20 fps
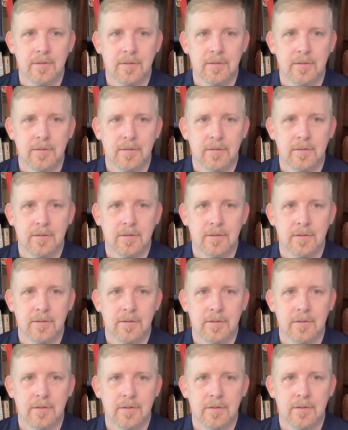
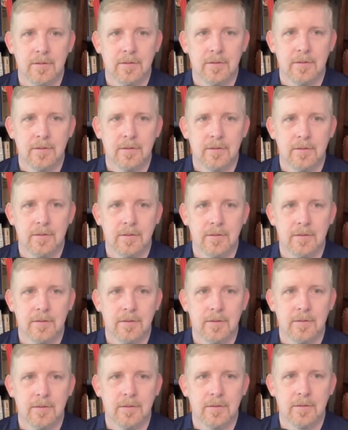
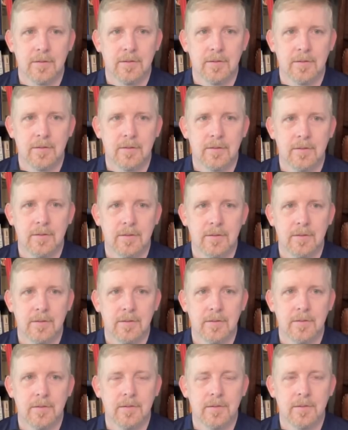
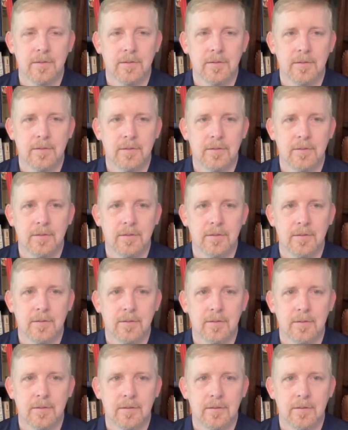
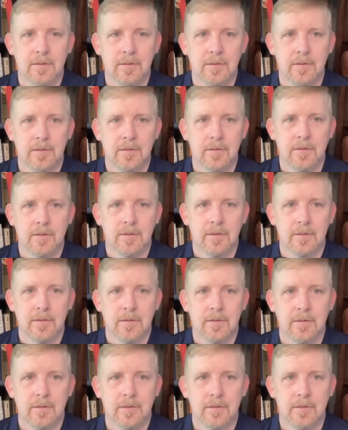
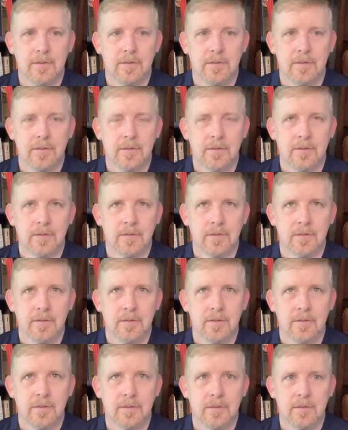
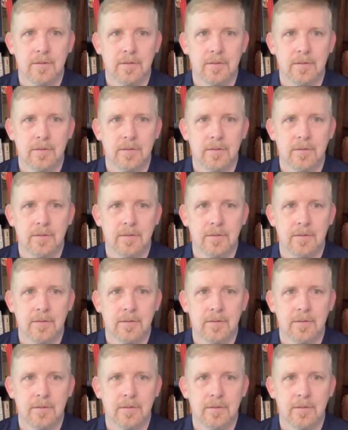[no speech]